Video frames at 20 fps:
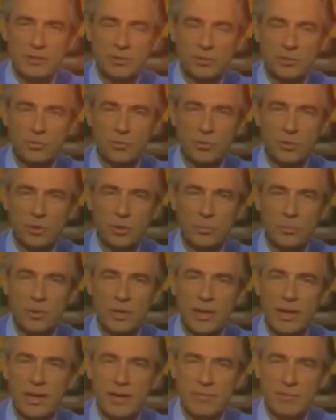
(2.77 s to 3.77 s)
host.
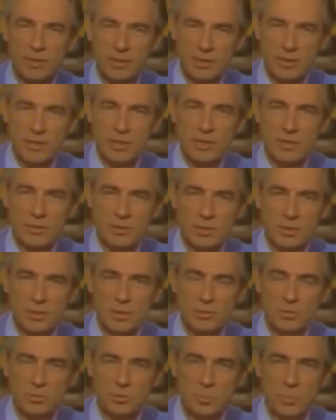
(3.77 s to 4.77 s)
He was a man of
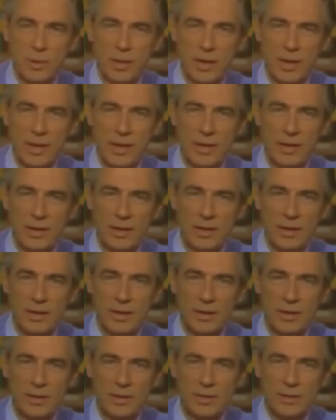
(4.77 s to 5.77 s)
principle who stood
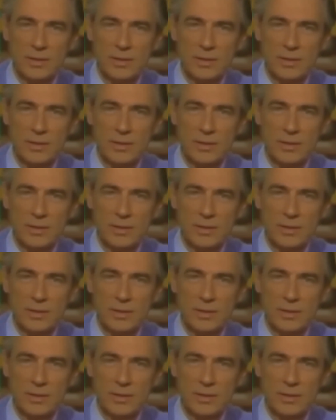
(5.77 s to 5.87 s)
his